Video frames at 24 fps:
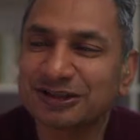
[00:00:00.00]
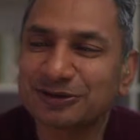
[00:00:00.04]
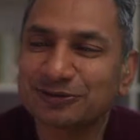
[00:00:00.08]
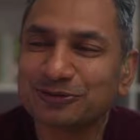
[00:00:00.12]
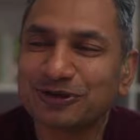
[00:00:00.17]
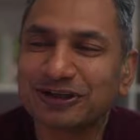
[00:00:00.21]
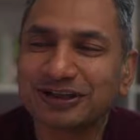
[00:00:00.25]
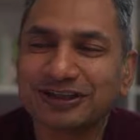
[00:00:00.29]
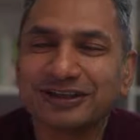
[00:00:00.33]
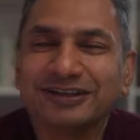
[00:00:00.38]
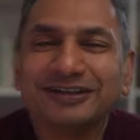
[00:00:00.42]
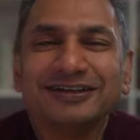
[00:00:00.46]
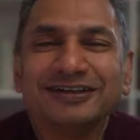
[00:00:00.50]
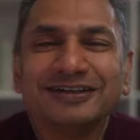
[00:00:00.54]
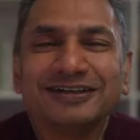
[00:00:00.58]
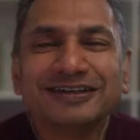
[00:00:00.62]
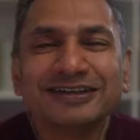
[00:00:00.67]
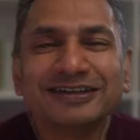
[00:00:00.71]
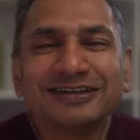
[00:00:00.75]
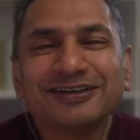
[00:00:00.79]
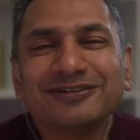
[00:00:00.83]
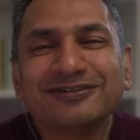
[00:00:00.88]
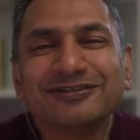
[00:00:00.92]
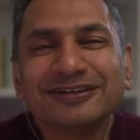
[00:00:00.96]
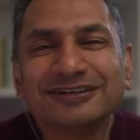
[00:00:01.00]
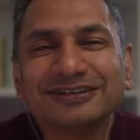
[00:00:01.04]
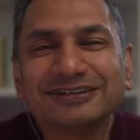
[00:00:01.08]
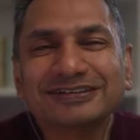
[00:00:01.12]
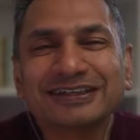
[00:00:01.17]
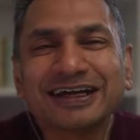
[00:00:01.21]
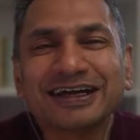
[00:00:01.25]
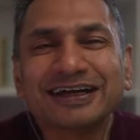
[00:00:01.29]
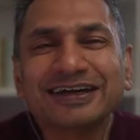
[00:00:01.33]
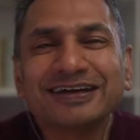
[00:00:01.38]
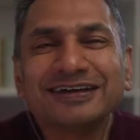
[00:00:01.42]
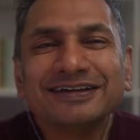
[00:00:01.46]
were than the ones
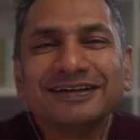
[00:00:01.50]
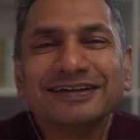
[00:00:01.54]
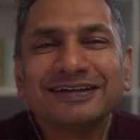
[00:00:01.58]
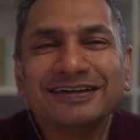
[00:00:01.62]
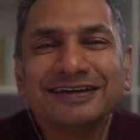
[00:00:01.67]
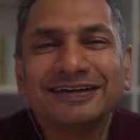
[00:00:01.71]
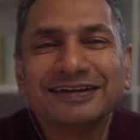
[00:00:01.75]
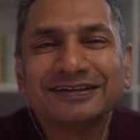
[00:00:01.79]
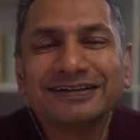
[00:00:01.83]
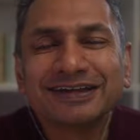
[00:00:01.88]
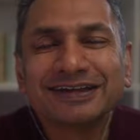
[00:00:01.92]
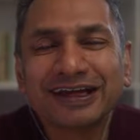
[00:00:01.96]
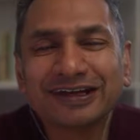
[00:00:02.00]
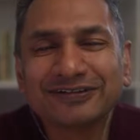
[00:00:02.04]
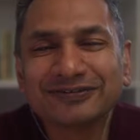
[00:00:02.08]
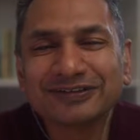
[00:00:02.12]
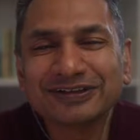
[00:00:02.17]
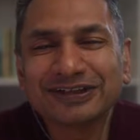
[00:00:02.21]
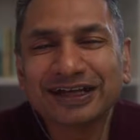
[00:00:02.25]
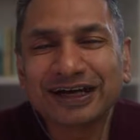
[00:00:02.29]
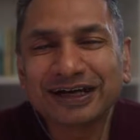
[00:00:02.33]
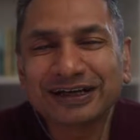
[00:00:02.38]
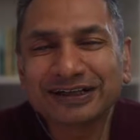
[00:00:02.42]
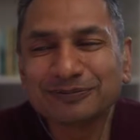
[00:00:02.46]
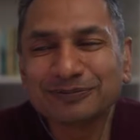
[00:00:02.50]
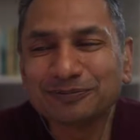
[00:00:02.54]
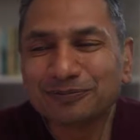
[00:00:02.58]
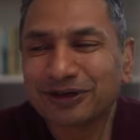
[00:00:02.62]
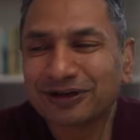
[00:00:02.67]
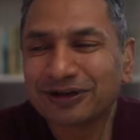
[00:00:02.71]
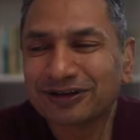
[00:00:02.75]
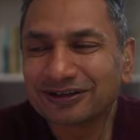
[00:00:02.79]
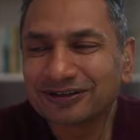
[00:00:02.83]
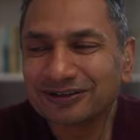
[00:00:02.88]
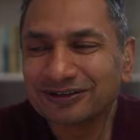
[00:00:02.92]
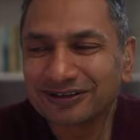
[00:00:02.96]
David, I and
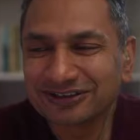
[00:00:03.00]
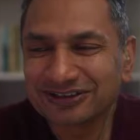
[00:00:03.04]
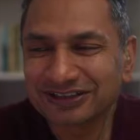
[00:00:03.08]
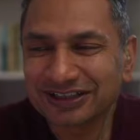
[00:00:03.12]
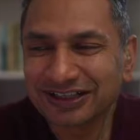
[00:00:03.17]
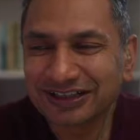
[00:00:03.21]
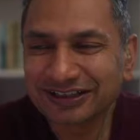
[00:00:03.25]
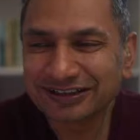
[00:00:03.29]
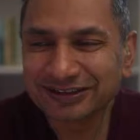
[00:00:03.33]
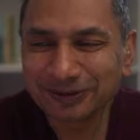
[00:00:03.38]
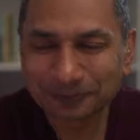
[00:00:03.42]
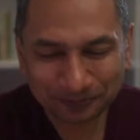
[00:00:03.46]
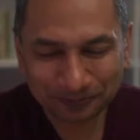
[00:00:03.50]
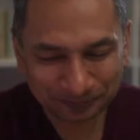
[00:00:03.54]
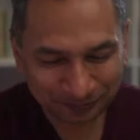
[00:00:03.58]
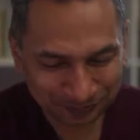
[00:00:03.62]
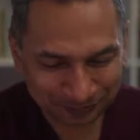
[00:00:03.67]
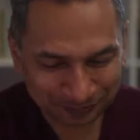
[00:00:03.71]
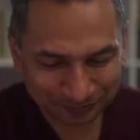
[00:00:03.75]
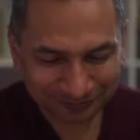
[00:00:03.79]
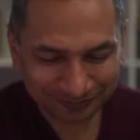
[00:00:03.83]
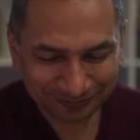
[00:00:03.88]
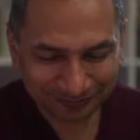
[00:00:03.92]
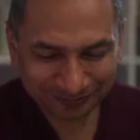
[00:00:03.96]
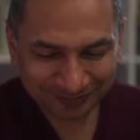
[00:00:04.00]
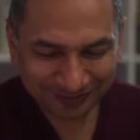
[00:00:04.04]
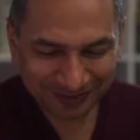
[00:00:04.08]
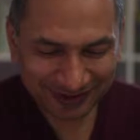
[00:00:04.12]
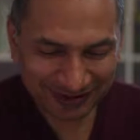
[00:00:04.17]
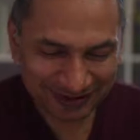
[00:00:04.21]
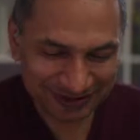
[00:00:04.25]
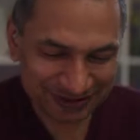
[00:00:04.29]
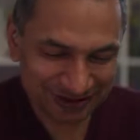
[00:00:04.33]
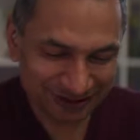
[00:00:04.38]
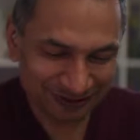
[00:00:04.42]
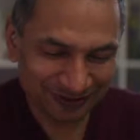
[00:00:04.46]
Paul shared.
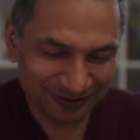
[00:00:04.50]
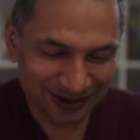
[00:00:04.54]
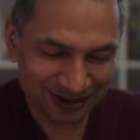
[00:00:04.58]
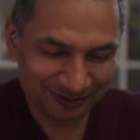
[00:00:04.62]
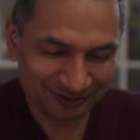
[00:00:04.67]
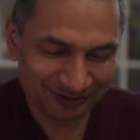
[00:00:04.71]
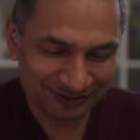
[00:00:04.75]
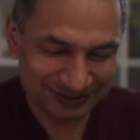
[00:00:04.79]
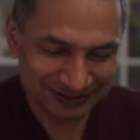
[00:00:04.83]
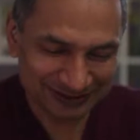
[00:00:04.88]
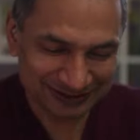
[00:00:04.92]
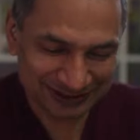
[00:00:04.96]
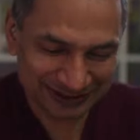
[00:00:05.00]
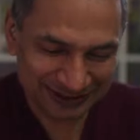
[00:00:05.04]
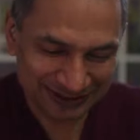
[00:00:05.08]
So that was